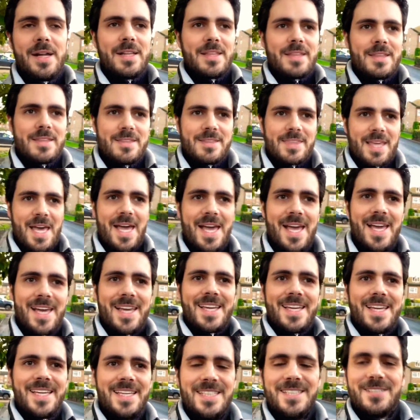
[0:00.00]
That
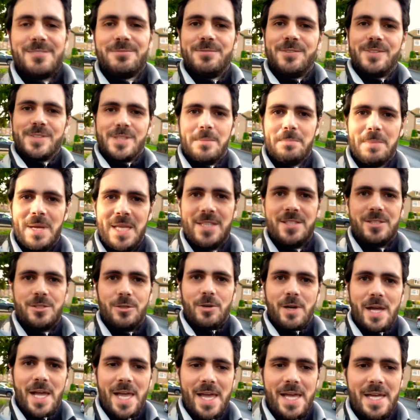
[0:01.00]
is
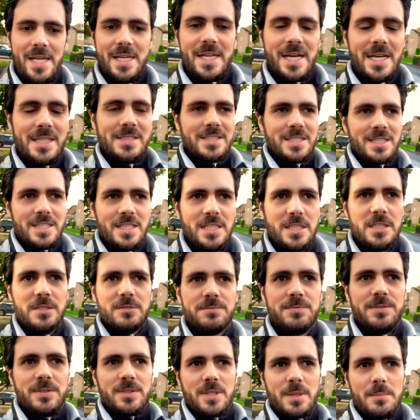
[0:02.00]
fundamental. And guys, it is
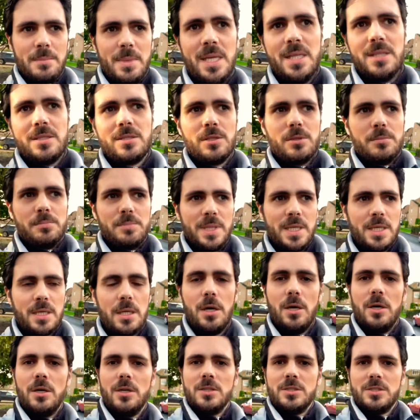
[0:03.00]
fundamental
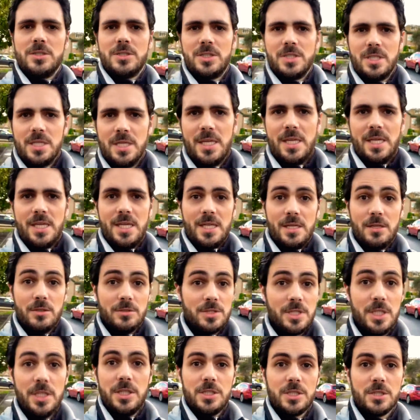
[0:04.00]
because in
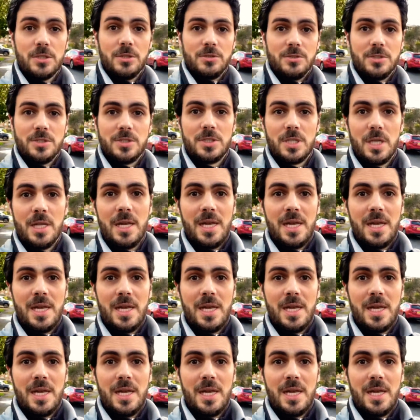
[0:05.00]
auditions,